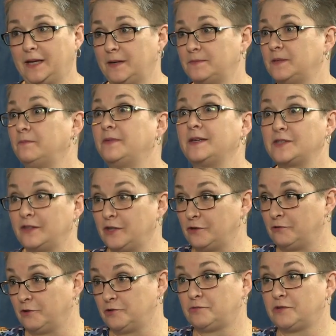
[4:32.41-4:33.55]
pick up some things at the
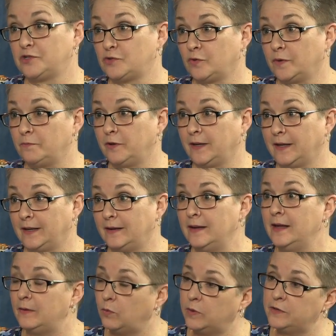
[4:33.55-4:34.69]
grocery store and bring in.
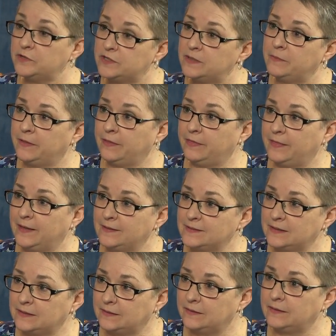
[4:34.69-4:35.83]
Right. What are some of the things
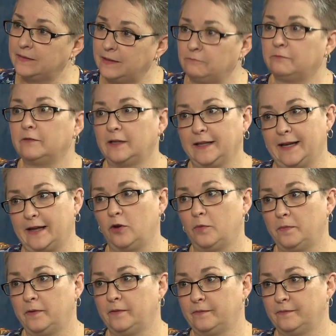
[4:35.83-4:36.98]
that, that really help?